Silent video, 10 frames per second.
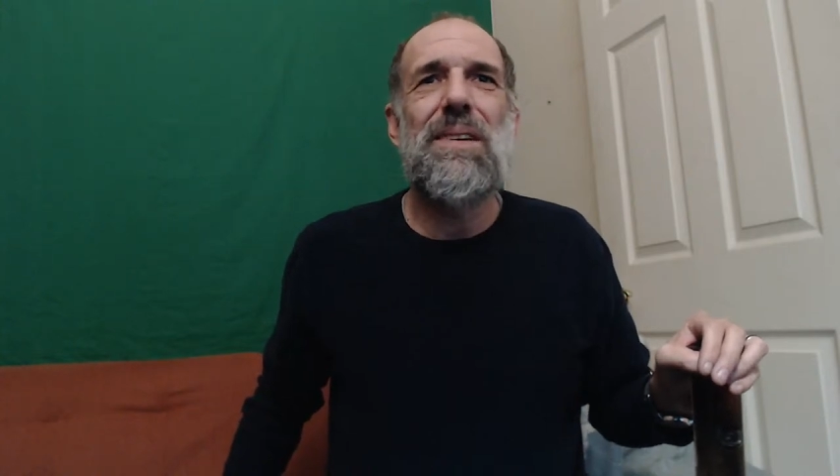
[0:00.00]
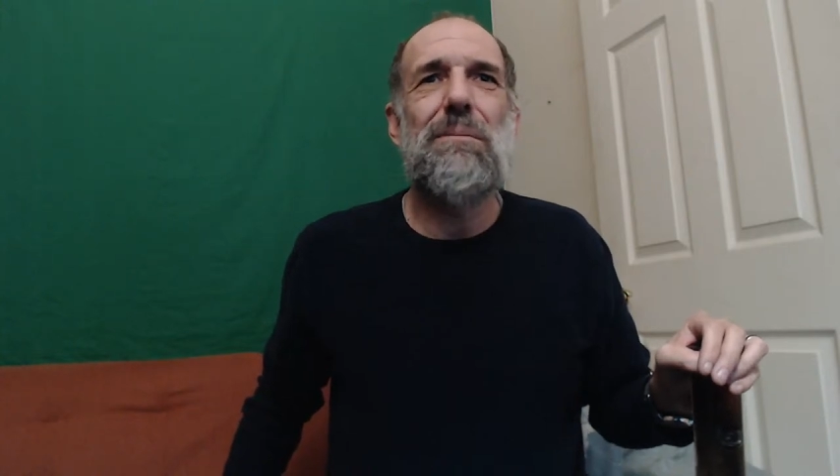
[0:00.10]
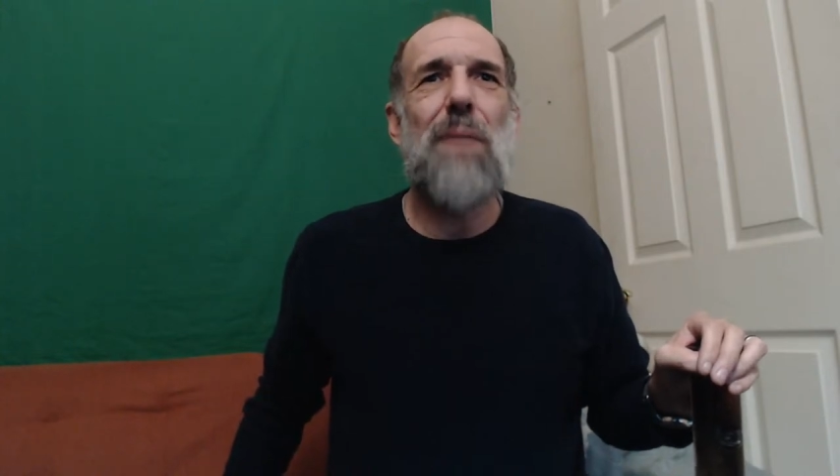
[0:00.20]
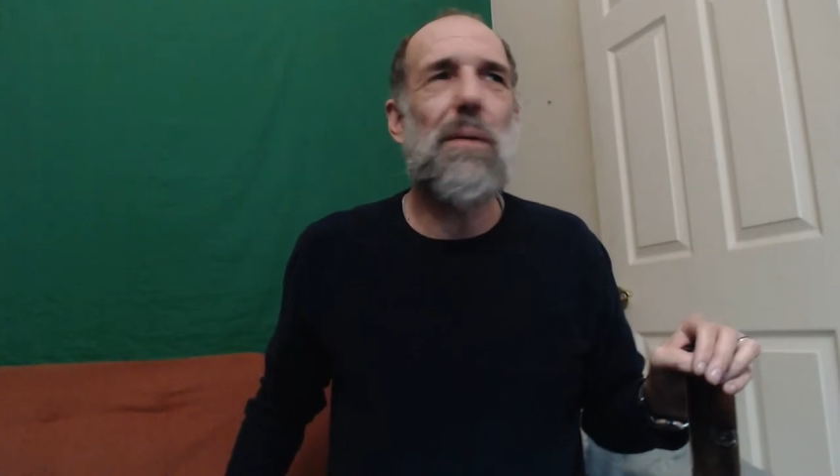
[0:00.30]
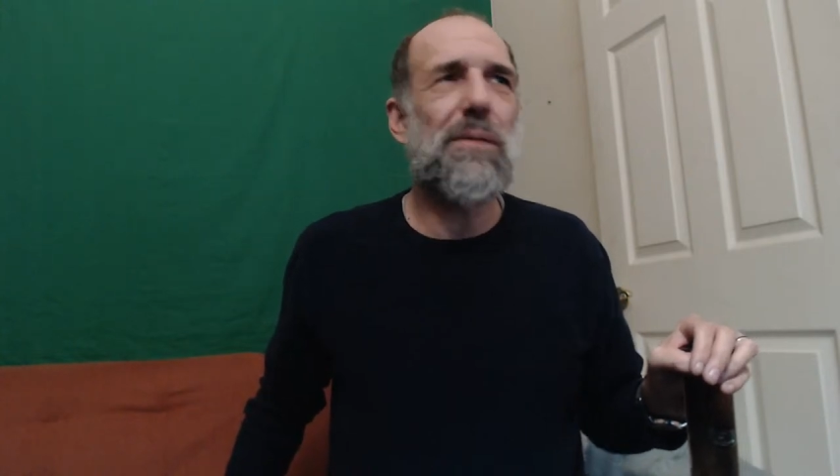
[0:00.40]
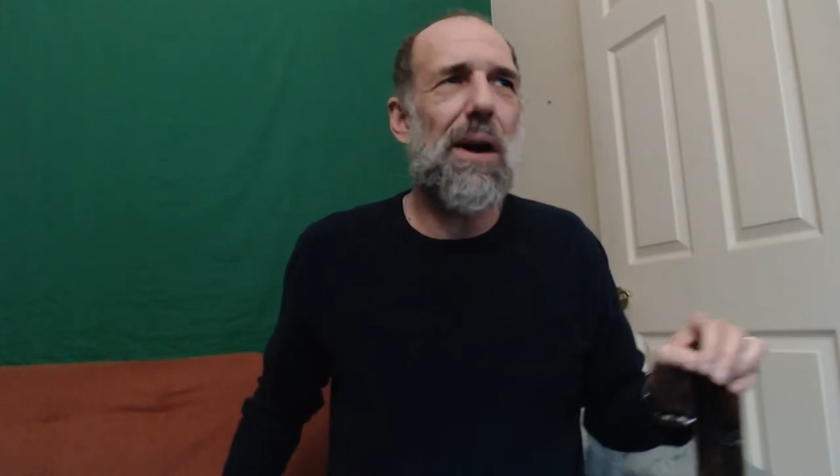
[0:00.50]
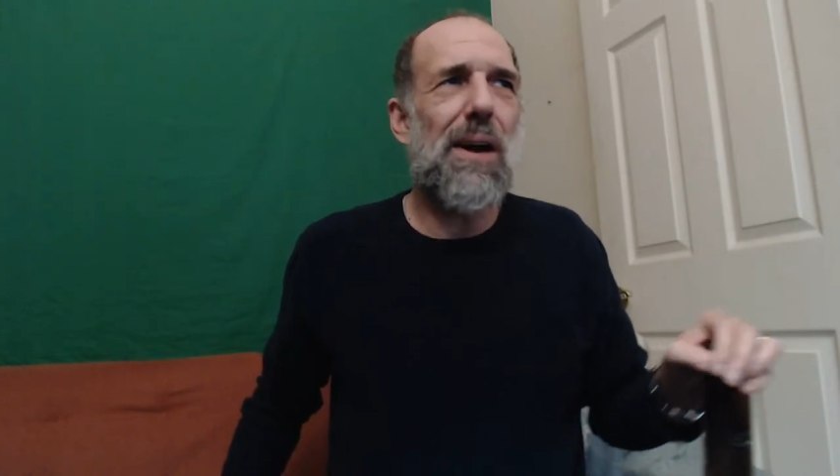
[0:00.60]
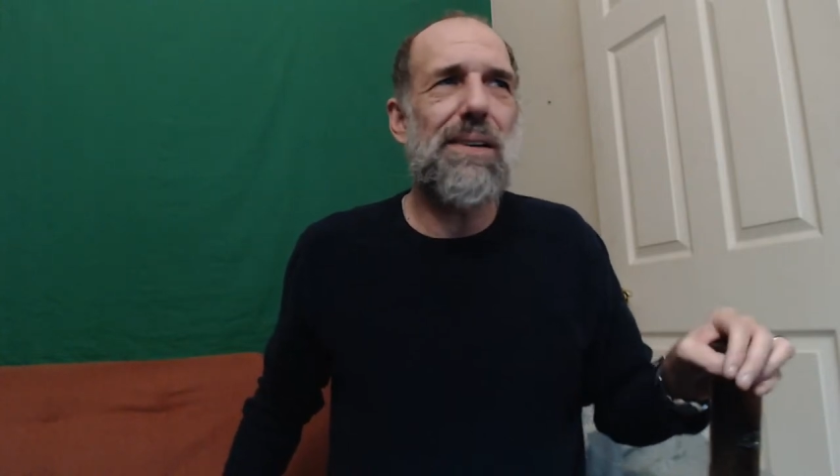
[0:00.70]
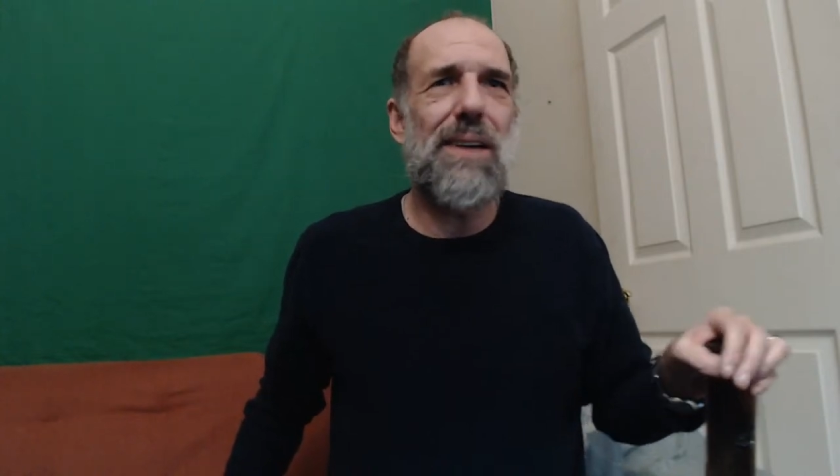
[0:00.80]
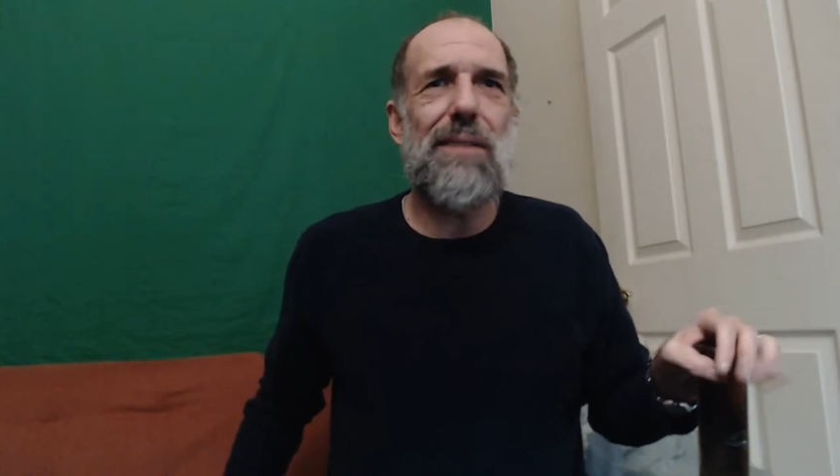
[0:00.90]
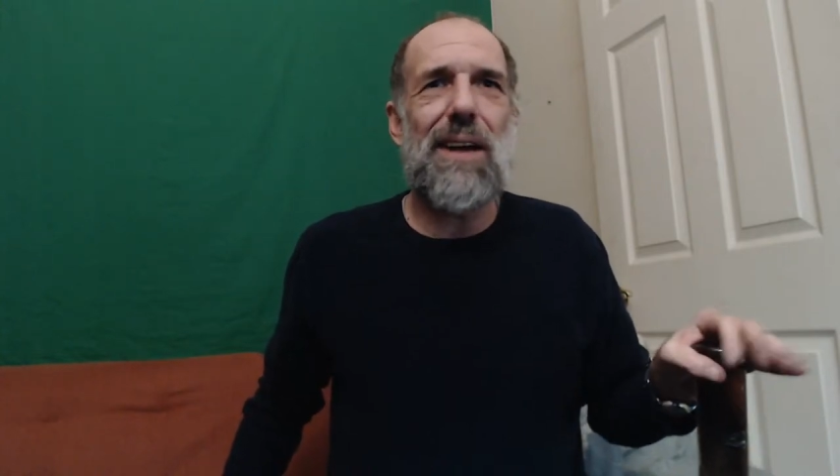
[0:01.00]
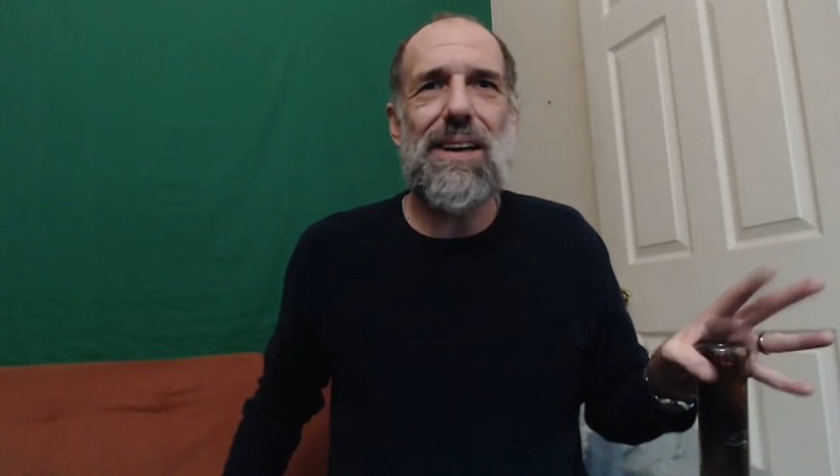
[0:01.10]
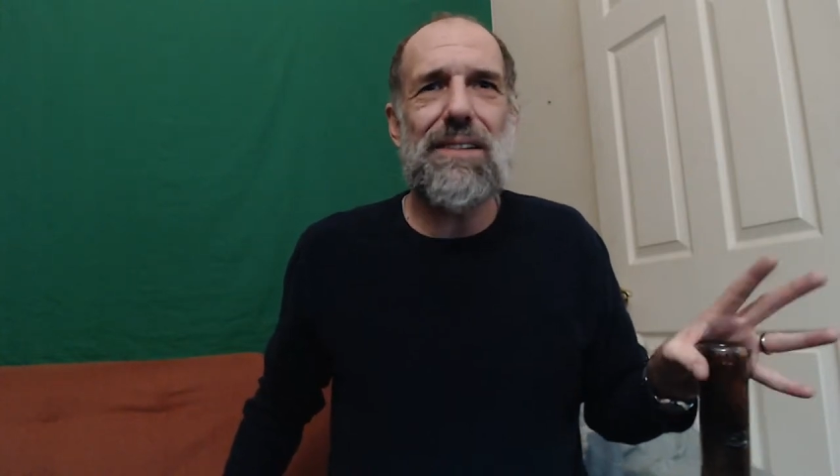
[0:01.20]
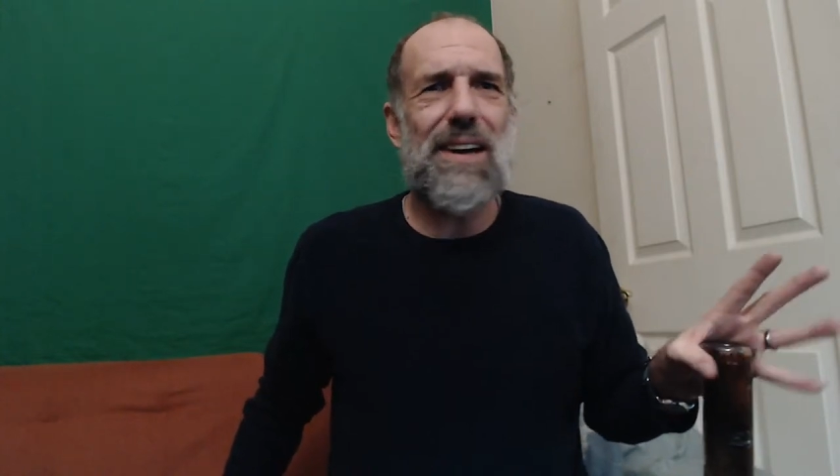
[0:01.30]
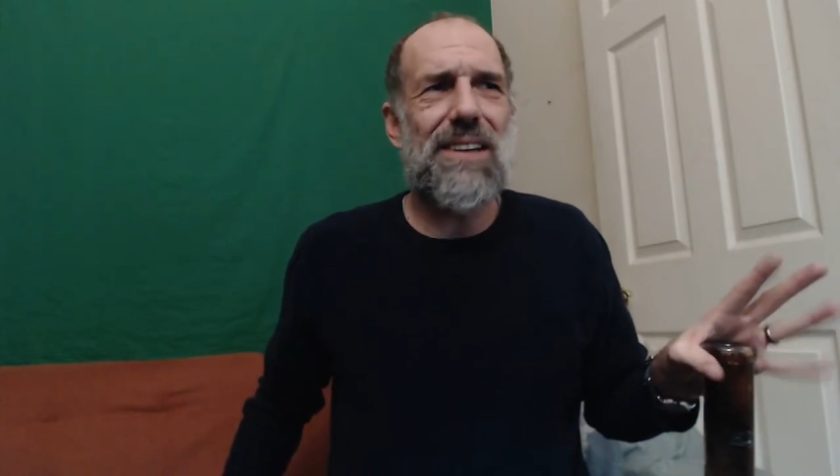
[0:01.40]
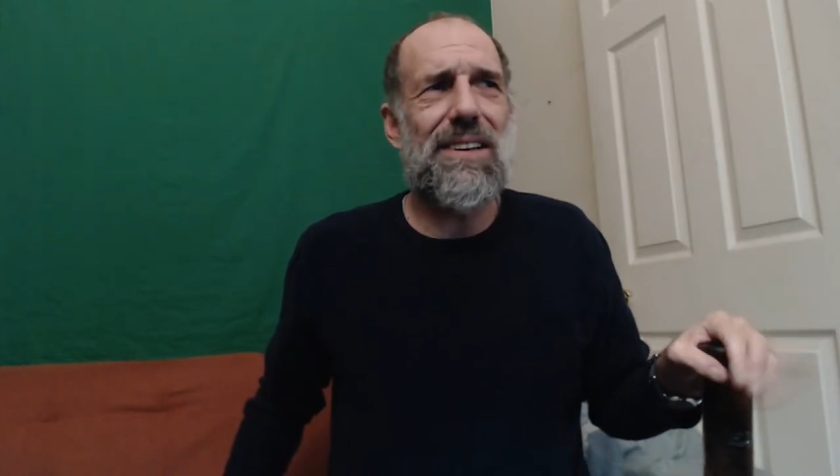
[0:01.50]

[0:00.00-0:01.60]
mom's car never had any trash